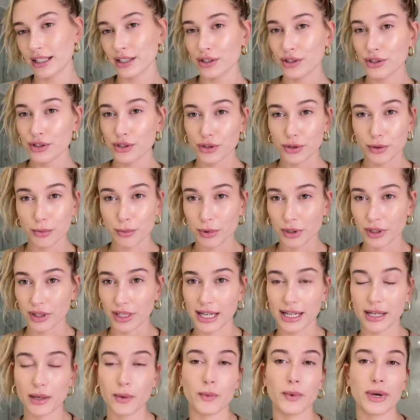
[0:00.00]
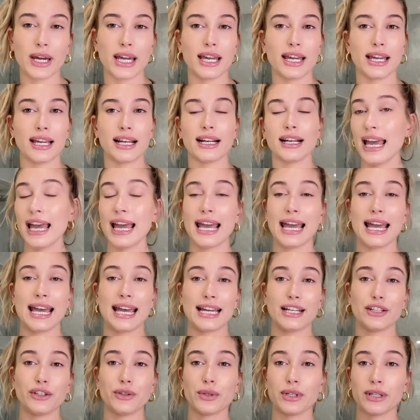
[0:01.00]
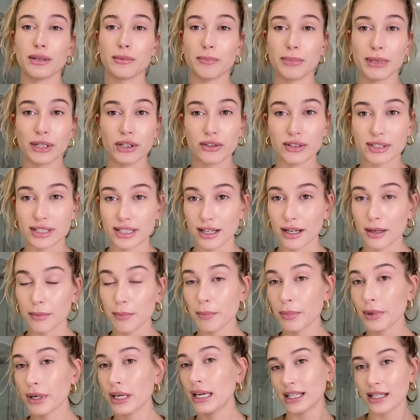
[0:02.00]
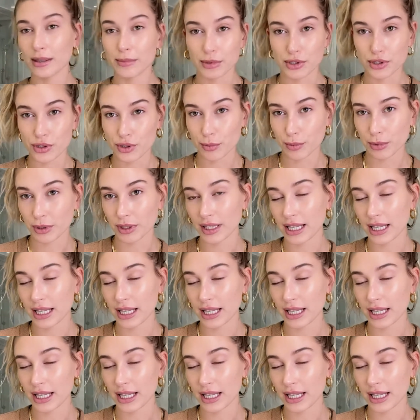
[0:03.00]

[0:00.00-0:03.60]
It's super lightweight, and you can build it up, keep it super